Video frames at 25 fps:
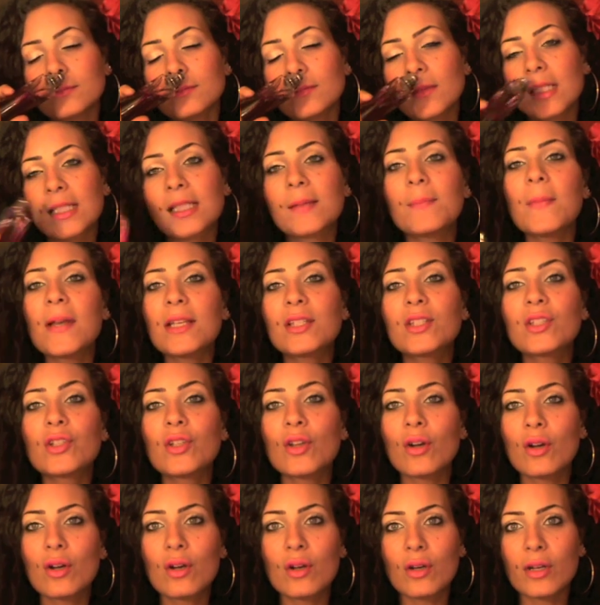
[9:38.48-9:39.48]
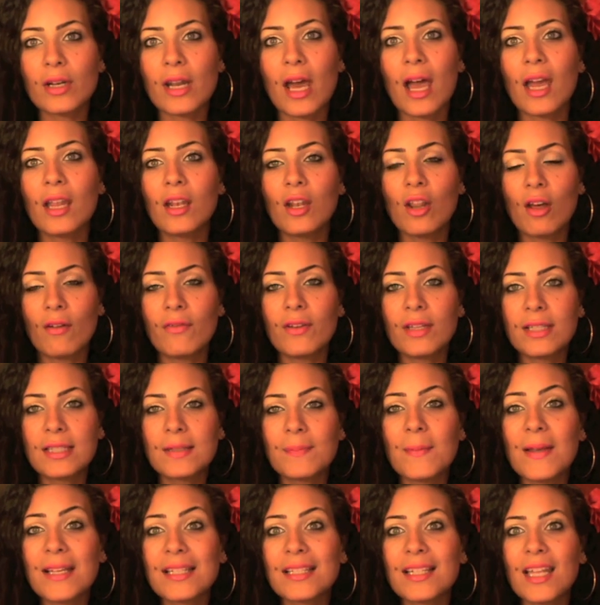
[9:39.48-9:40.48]
it smells so good. I love it. it.
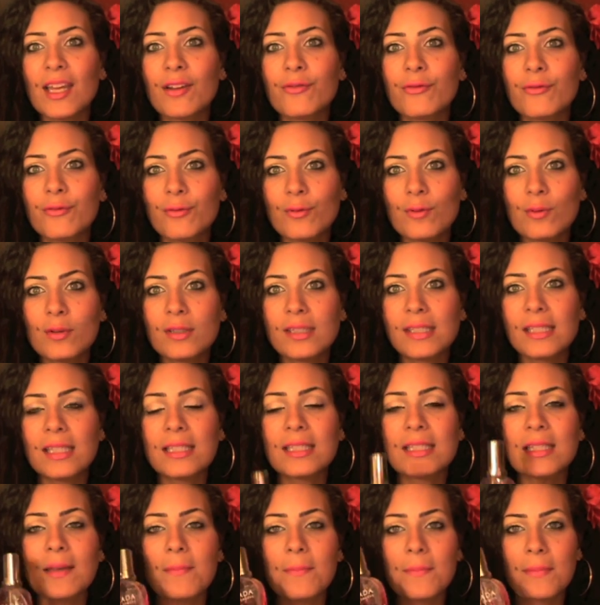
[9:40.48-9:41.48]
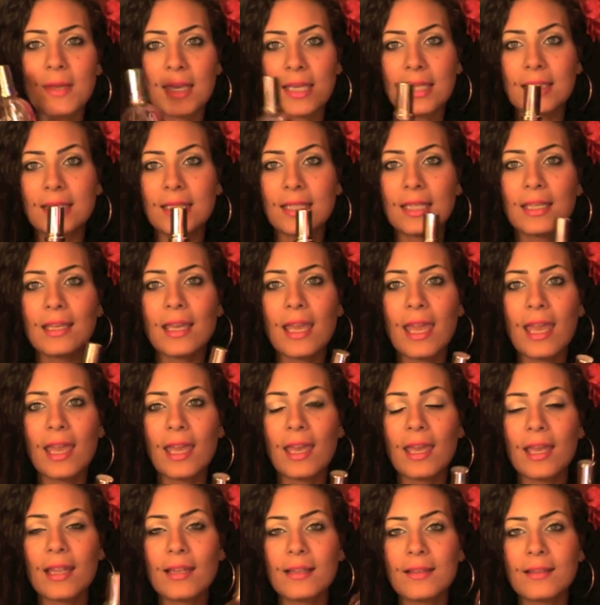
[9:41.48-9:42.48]
Smells like fruits. It's amazing.
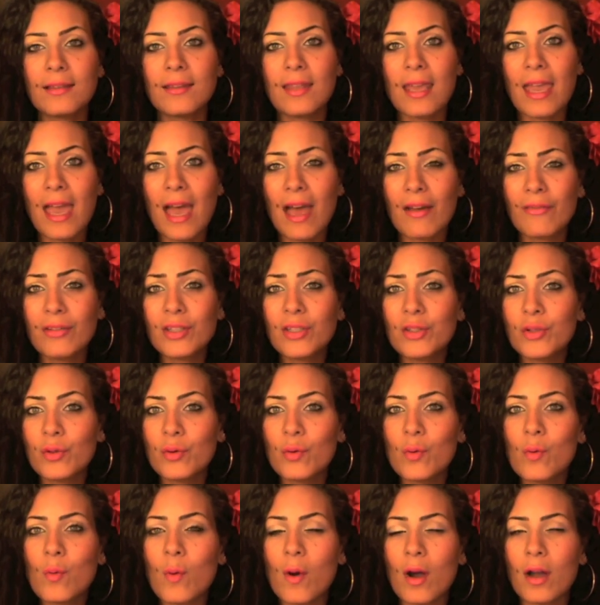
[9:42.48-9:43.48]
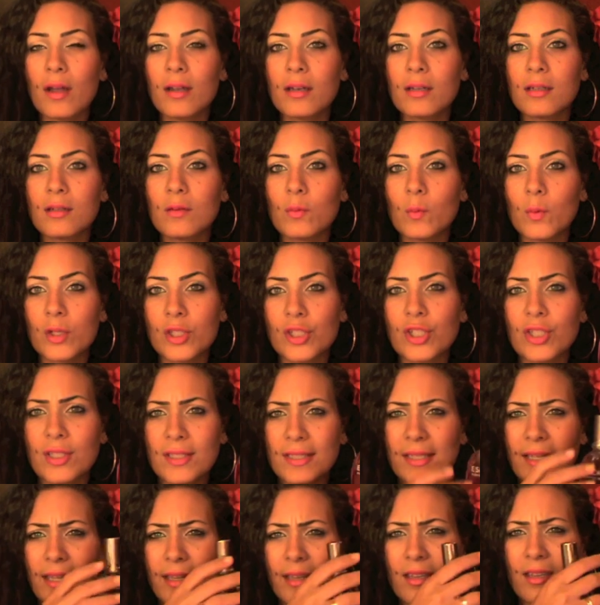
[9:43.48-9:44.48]
And they have a new one which
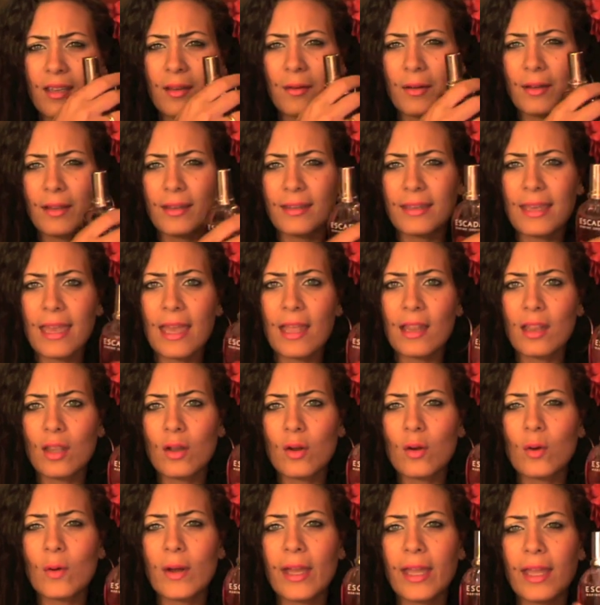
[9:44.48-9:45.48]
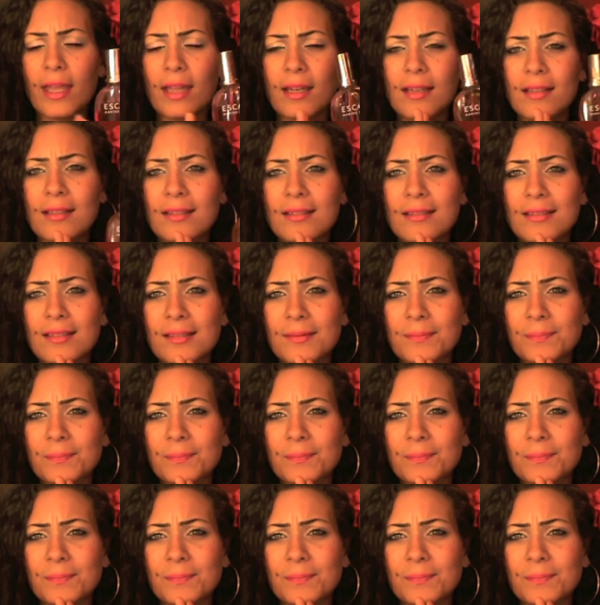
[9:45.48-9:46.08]
is like yellow and